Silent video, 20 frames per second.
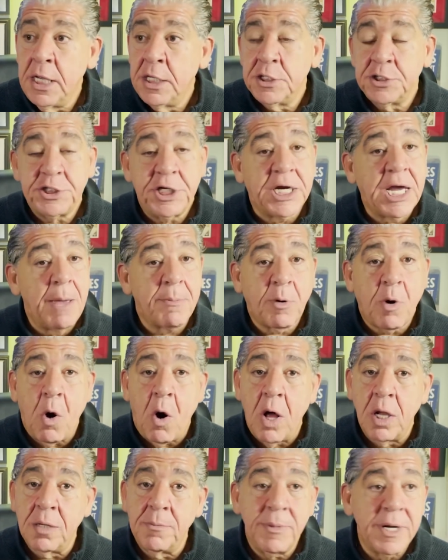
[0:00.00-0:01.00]
She kept
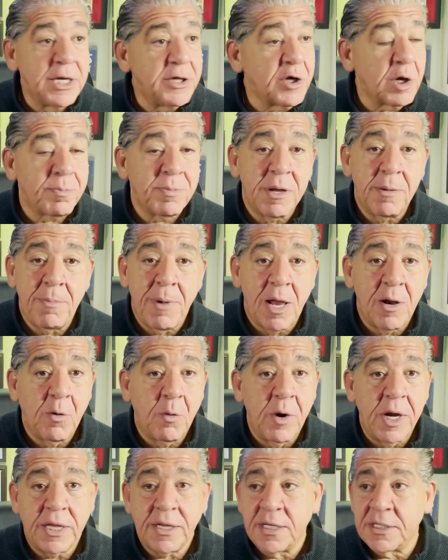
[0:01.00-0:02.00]
calling me. It took me about a
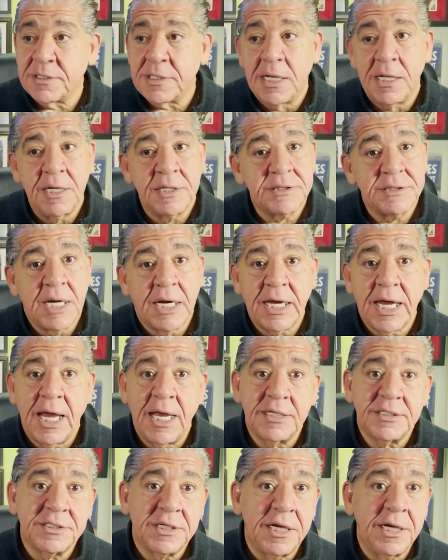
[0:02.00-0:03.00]
week to say, listen, I
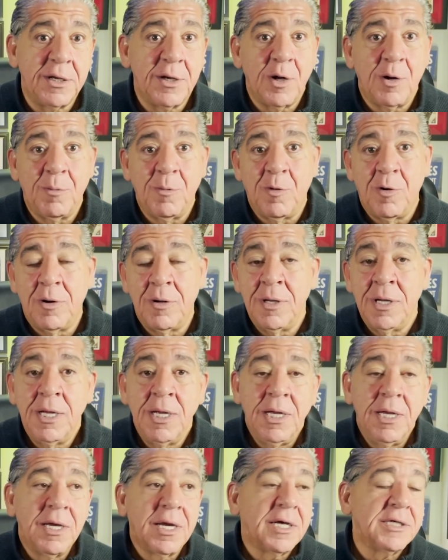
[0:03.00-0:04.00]
can't see you no more
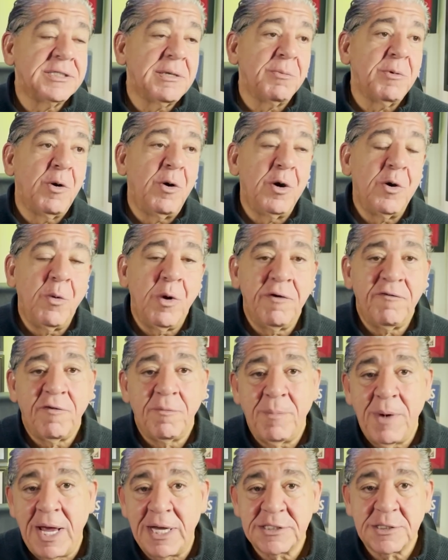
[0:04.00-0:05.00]
because I'm going away
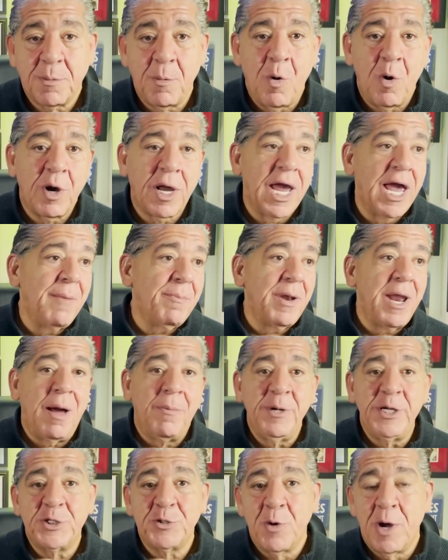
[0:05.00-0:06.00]
for basketball camp and
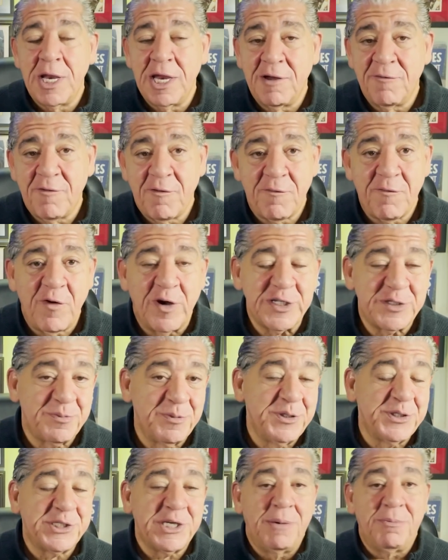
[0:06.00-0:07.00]
I'll be training for
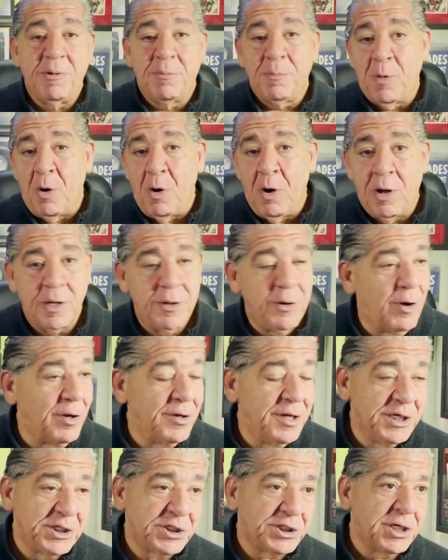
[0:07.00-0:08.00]
freshman summer ball and
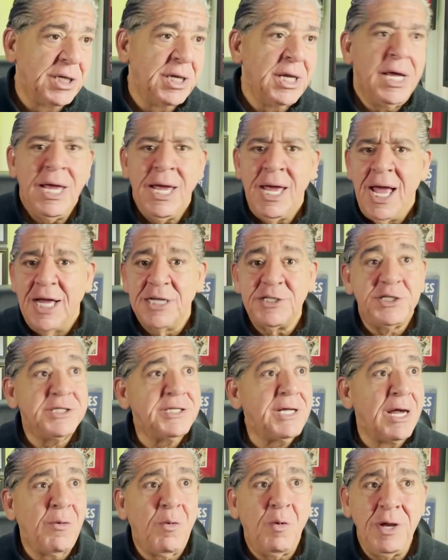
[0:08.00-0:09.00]
all this shit. And
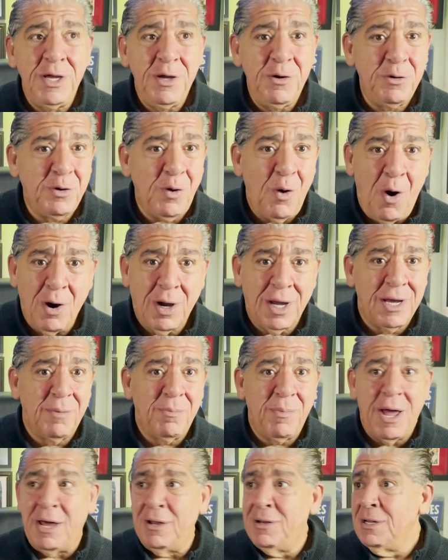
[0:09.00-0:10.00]
she's like, what are you talking
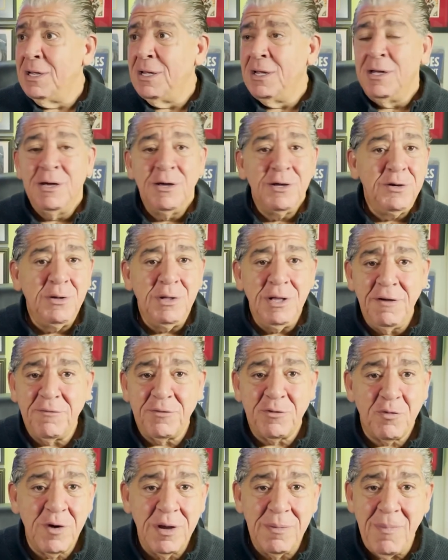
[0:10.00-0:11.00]
about? You live
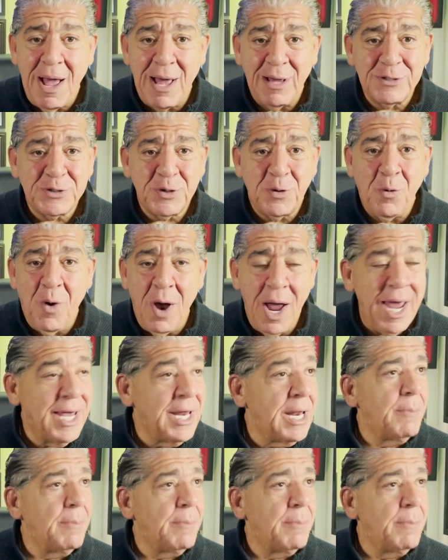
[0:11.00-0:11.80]
three miles away.